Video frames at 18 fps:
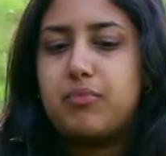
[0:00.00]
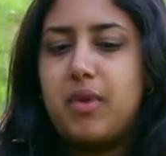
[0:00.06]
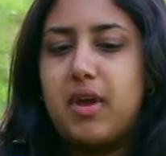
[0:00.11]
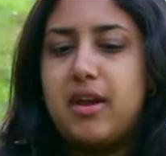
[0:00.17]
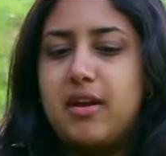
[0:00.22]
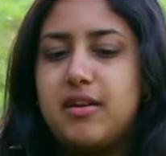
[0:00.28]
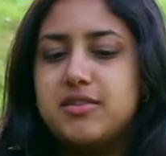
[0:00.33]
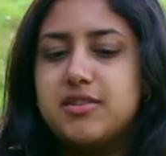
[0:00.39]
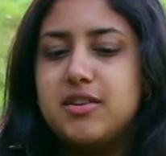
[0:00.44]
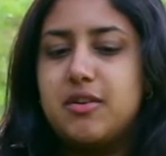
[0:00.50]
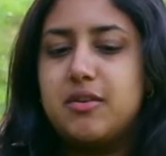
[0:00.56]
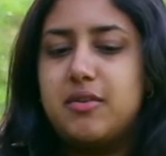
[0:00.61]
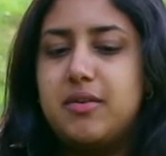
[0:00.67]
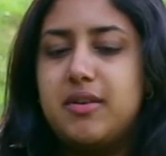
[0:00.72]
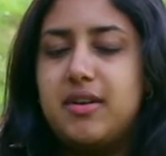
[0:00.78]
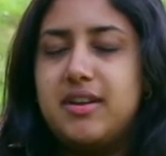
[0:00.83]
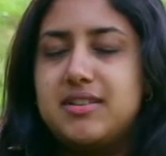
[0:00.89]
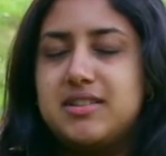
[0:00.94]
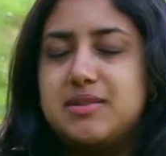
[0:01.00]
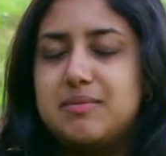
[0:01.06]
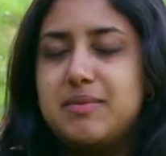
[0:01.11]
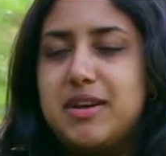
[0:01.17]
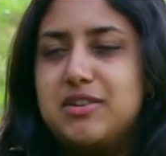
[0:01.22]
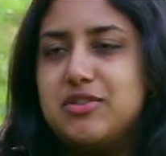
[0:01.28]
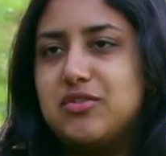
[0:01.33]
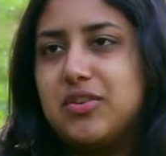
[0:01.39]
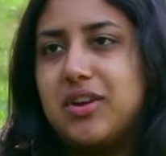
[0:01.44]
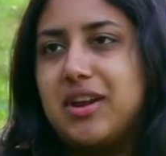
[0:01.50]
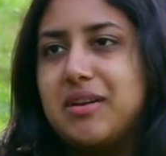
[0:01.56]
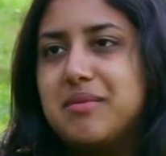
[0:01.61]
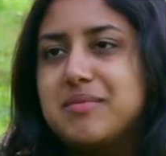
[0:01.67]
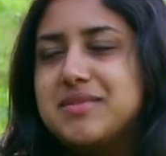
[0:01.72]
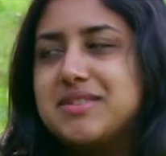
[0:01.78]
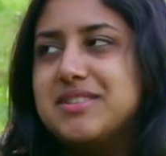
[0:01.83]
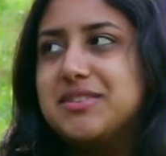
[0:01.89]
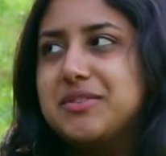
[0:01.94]
I also, it's my
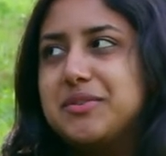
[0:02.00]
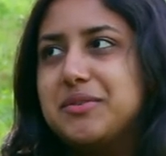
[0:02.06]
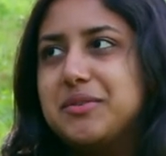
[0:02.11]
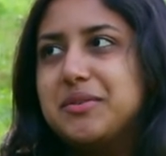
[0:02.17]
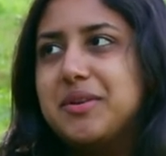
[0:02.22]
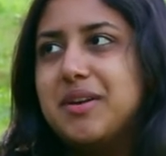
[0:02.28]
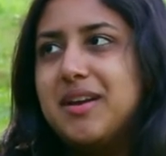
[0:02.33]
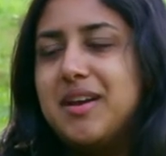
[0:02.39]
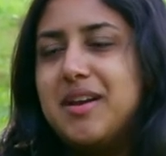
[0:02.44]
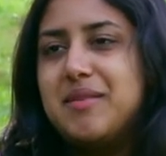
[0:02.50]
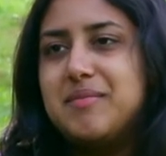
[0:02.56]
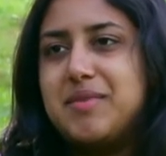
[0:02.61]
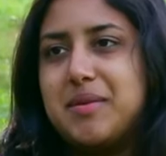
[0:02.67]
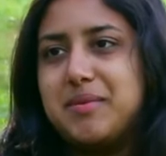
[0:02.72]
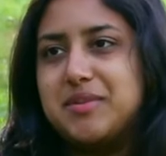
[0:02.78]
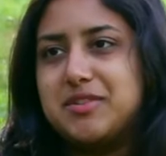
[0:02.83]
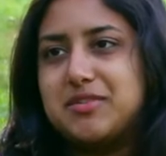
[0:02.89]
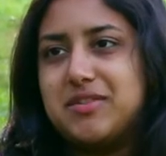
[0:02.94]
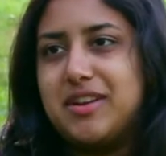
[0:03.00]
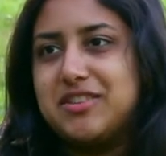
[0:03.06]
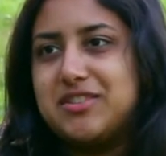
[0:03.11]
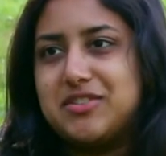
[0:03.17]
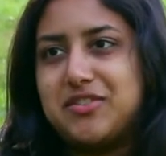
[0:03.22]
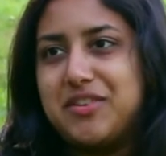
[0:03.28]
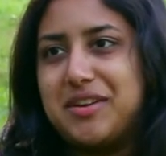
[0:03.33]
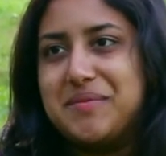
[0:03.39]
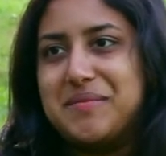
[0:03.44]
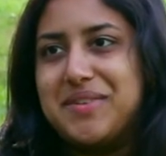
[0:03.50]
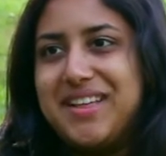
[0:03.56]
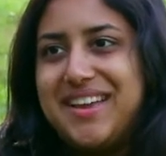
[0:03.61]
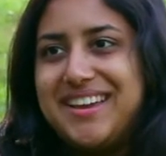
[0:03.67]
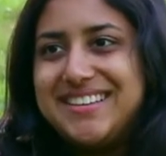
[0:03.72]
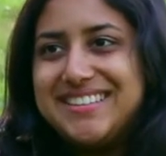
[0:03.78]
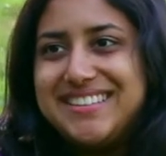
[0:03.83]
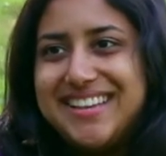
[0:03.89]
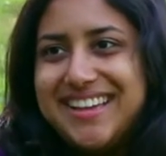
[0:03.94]
dream to be able to write
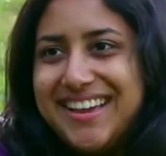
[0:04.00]
screenplays,